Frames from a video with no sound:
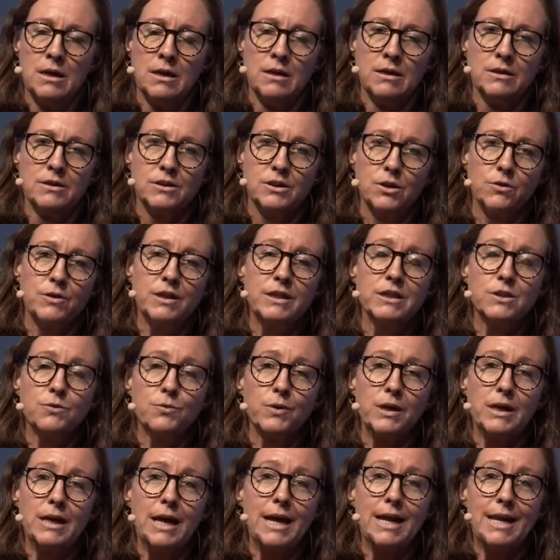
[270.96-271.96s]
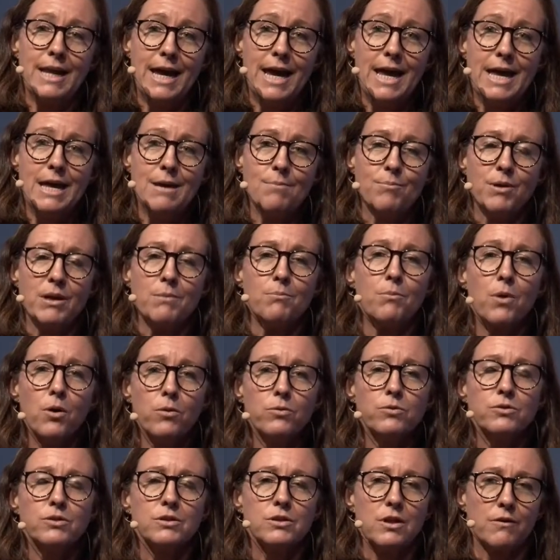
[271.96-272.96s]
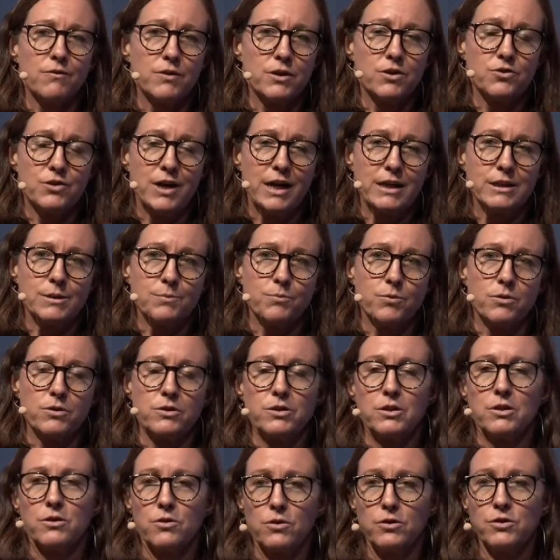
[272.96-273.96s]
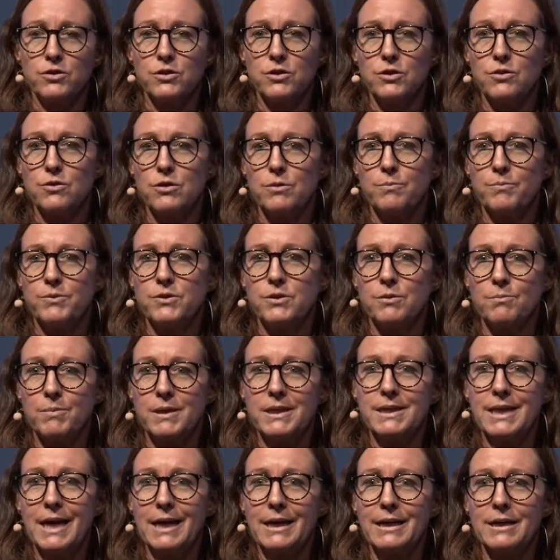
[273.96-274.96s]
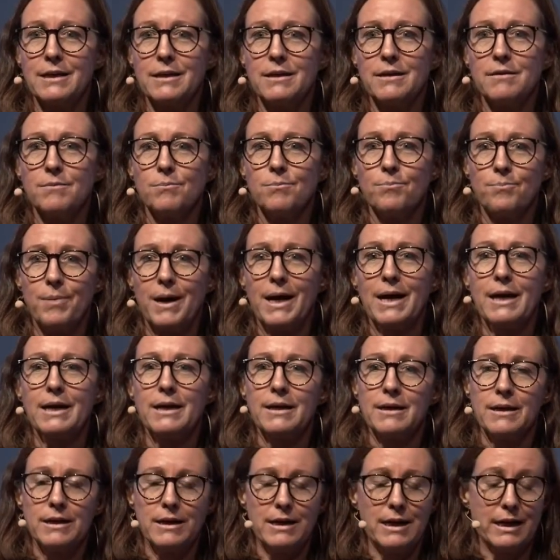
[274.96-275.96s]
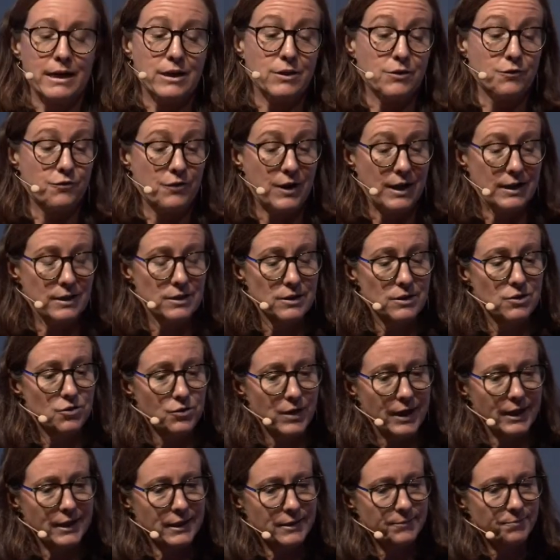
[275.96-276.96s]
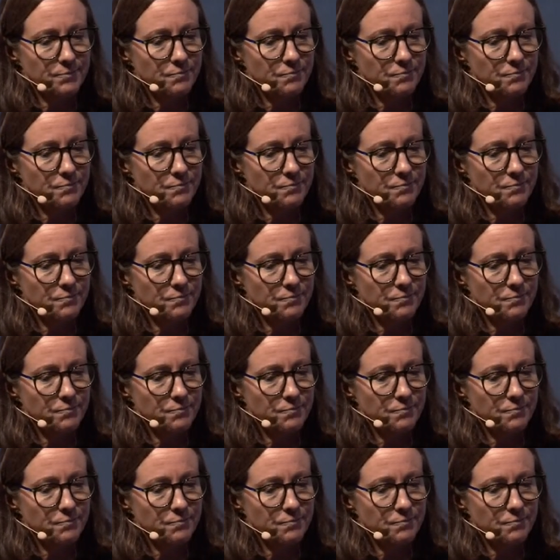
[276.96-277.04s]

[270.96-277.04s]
So this will enable most of the transports across Europe to be done by an electrified truck.